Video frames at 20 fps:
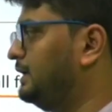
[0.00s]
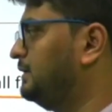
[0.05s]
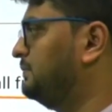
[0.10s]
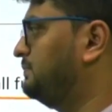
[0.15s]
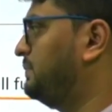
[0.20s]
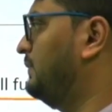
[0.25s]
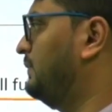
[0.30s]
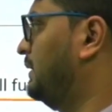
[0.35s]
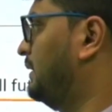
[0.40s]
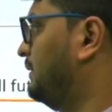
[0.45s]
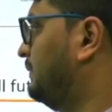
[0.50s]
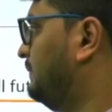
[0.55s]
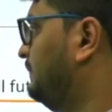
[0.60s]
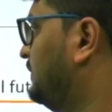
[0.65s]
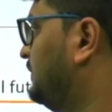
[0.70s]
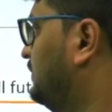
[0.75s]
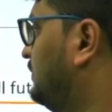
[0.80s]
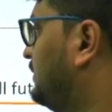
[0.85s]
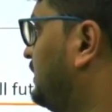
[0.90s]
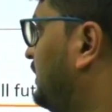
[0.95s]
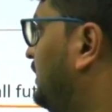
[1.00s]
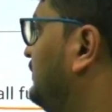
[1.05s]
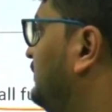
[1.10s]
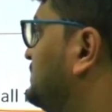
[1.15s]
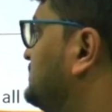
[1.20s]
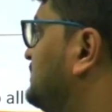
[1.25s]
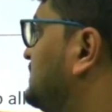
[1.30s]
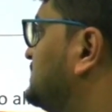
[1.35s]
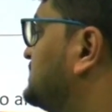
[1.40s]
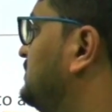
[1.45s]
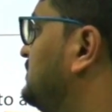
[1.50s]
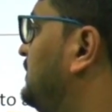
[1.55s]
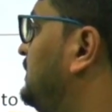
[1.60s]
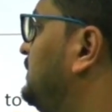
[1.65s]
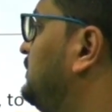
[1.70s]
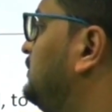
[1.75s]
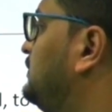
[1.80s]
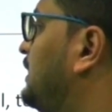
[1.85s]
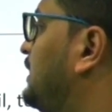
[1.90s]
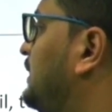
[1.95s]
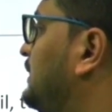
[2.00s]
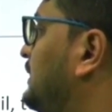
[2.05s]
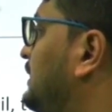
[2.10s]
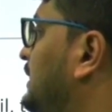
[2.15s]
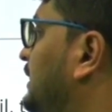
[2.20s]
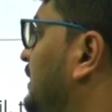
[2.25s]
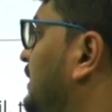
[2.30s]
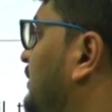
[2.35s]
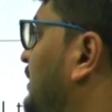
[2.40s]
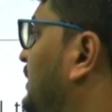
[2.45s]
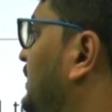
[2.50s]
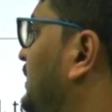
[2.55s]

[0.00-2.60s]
power, okay, which was given to the Governor